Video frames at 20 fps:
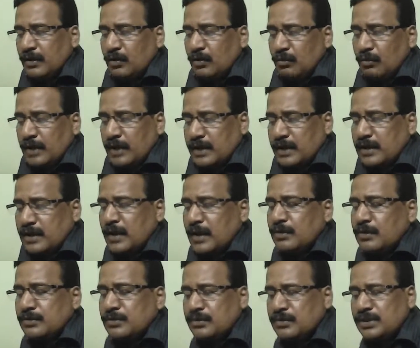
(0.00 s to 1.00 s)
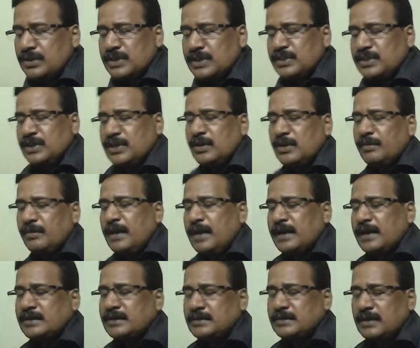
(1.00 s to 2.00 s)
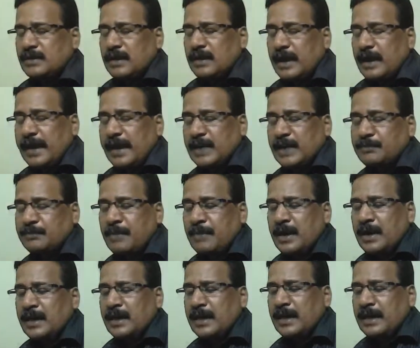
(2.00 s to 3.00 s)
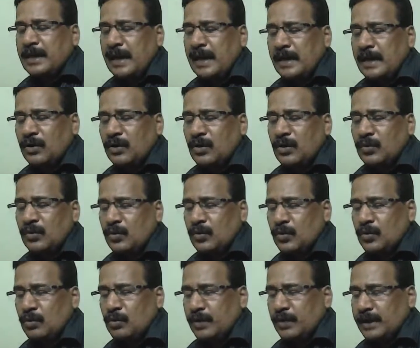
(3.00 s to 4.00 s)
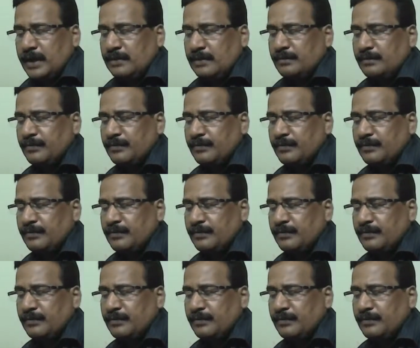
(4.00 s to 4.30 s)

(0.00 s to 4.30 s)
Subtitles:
work out this determinant expanding along row 1.